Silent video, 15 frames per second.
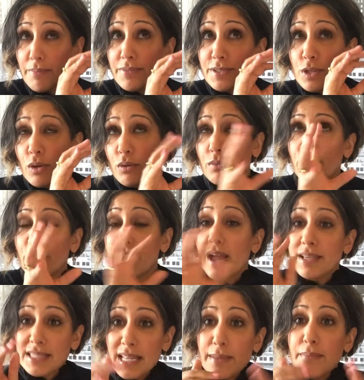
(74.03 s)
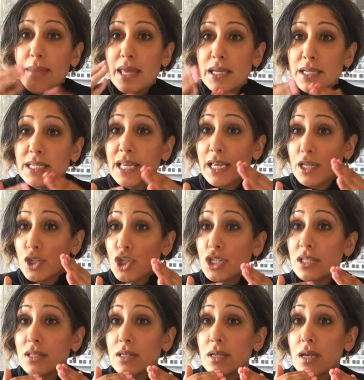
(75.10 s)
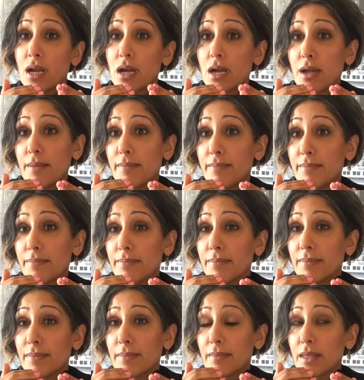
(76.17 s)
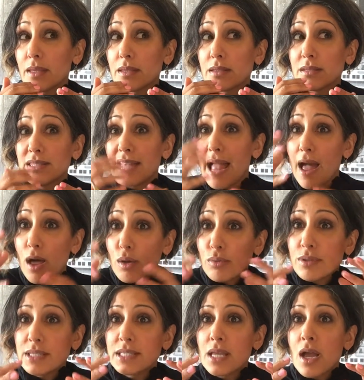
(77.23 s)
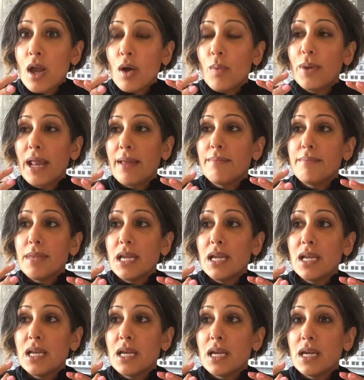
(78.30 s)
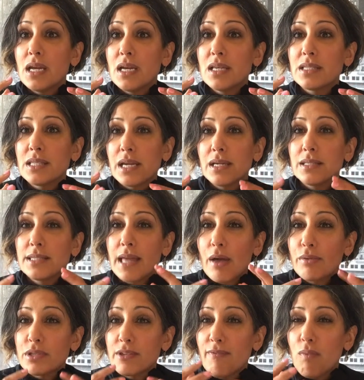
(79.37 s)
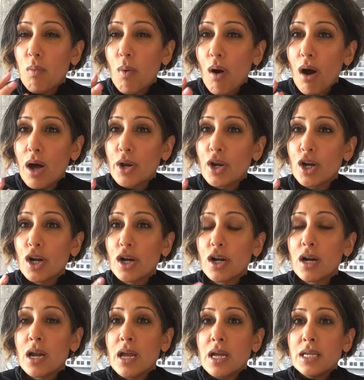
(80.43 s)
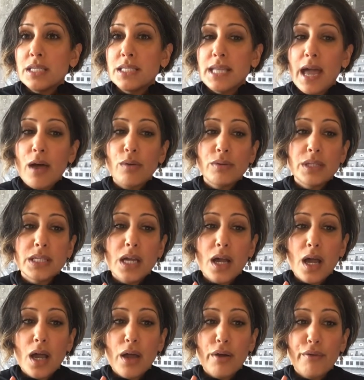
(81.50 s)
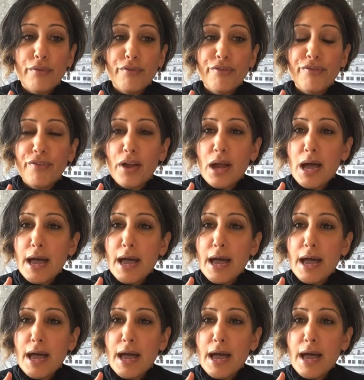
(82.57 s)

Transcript: so when I say meditation sounds, what I mean is like sounds of water, sounds of